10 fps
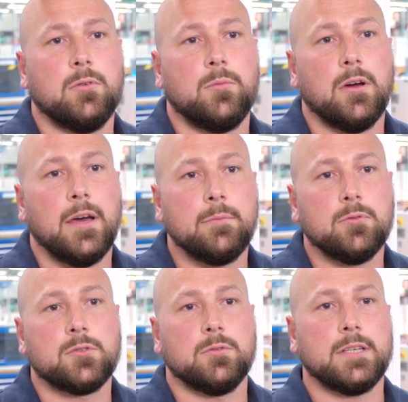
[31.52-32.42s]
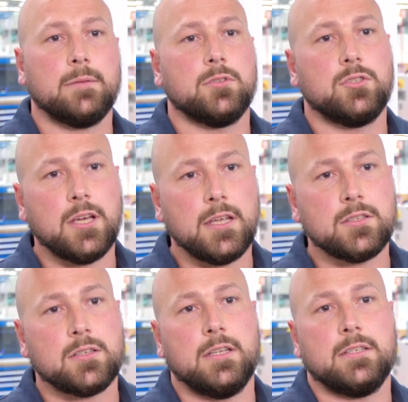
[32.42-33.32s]
and we are able to adapt to
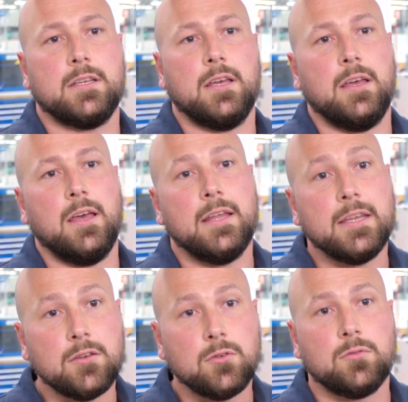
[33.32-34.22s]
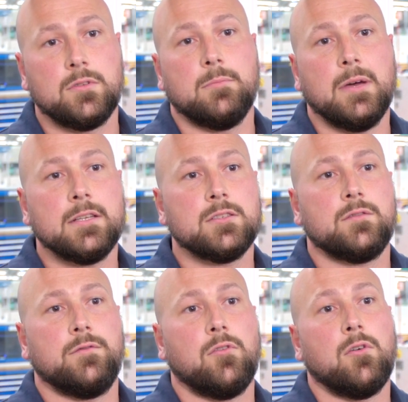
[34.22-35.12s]
change linked to any new demands
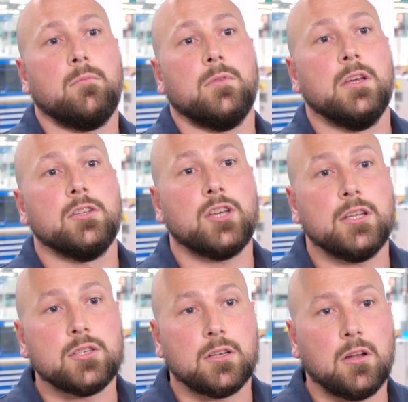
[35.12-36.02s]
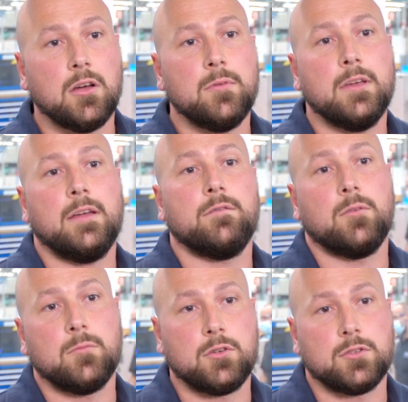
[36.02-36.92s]
from changing climate and
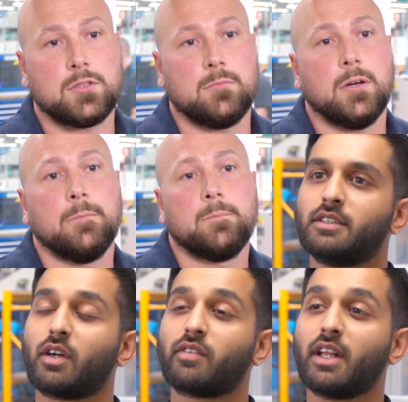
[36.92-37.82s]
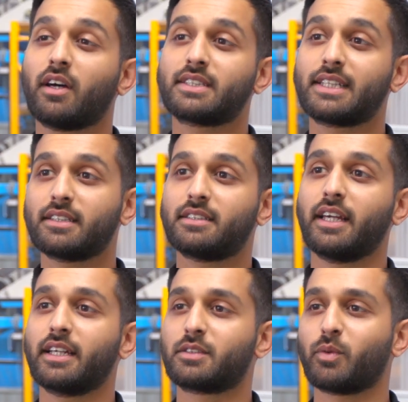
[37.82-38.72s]
from the customer. So over the last 6
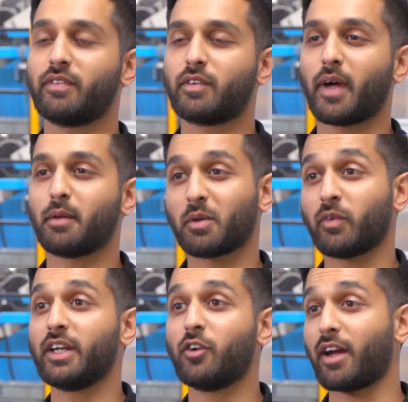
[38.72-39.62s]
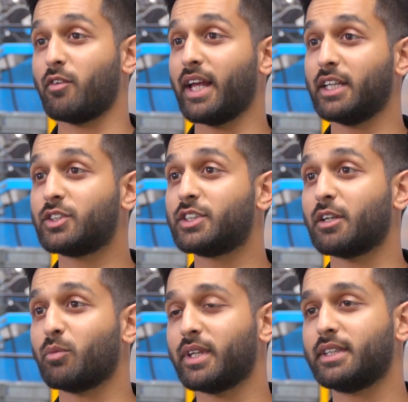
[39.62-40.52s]
years, we've developed a really great
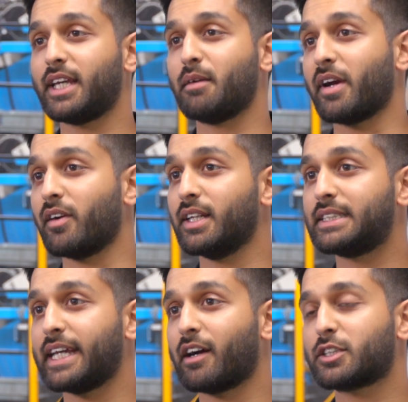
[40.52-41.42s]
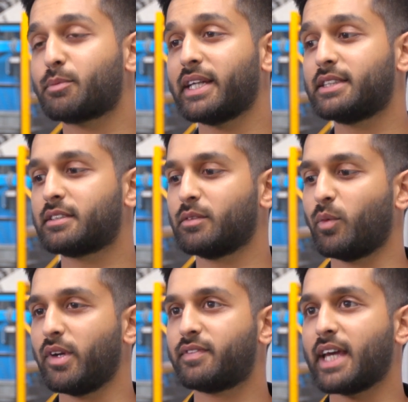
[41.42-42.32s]
relationship with the team here at LISI Aerospace.
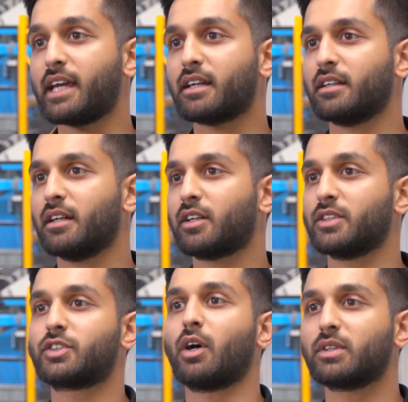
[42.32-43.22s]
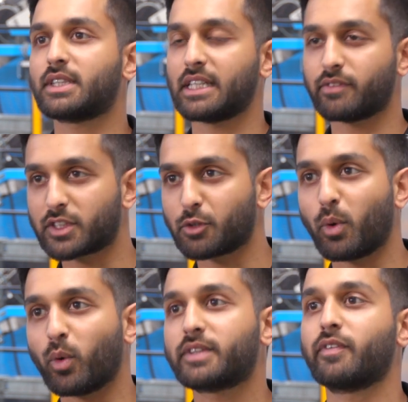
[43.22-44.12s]
We've taken a consultative and
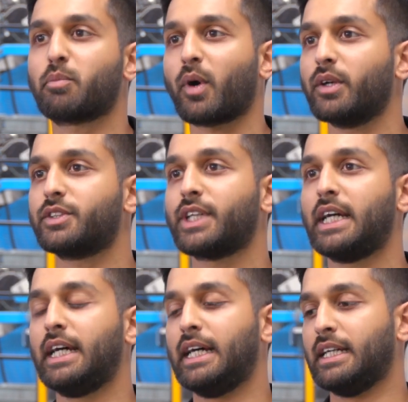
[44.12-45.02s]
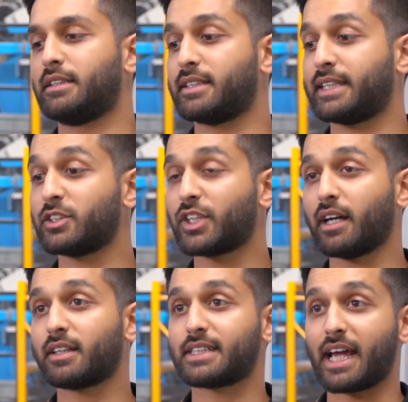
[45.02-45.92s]
supportive approach to essentially
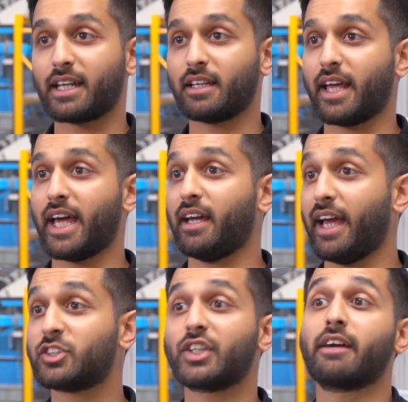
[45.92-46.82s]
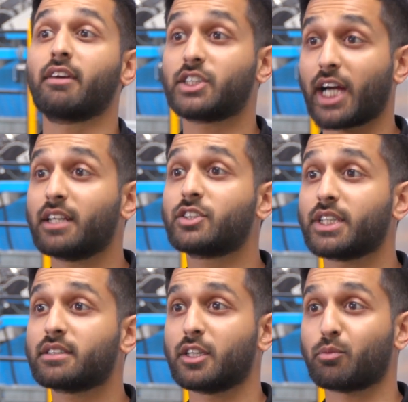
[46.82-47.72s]
understanding their engineering
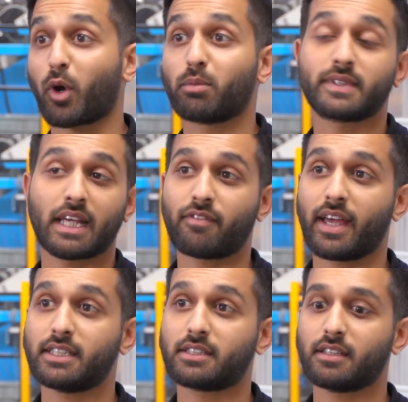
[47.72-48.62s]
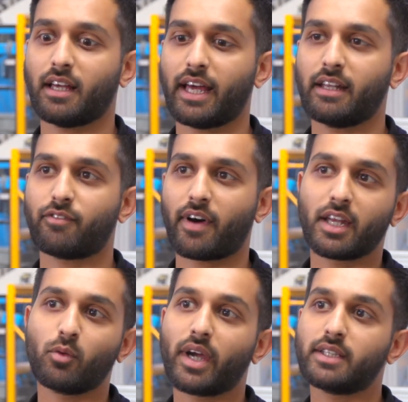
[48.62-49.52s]
challenges and the problems they face and
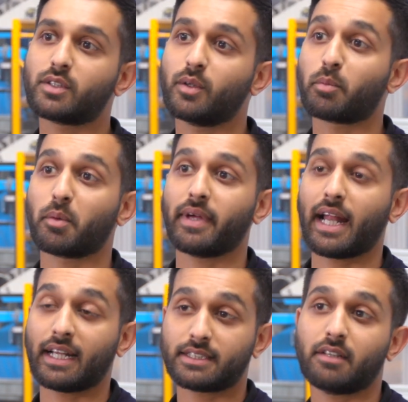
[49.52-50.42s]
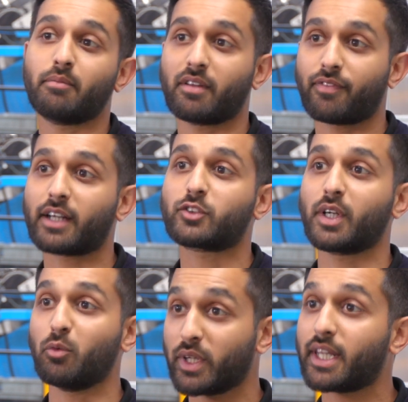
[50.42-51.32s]
finding ways to implement additive
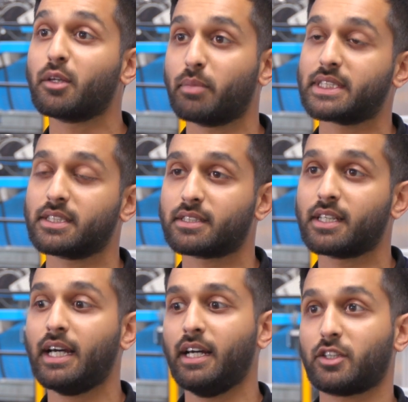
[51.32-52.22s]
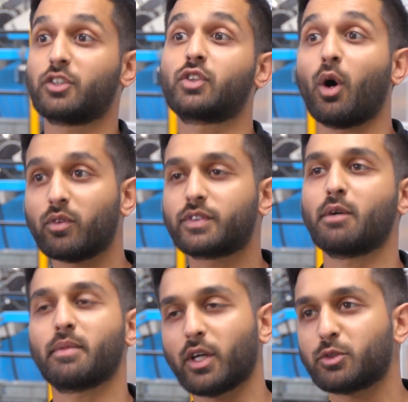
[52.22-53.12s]
manufacturing within the business to solve
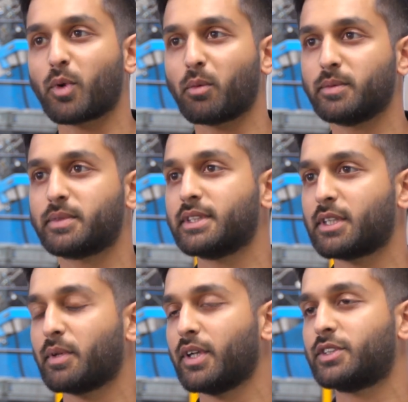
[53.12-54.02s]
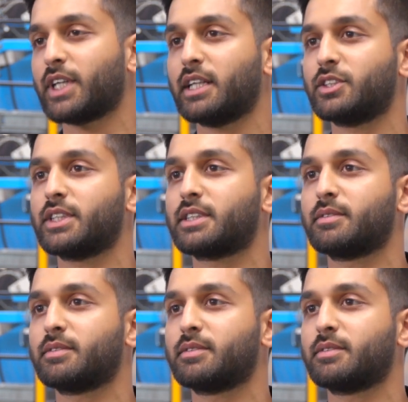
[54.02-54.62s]
some of those problems and some of those challenges.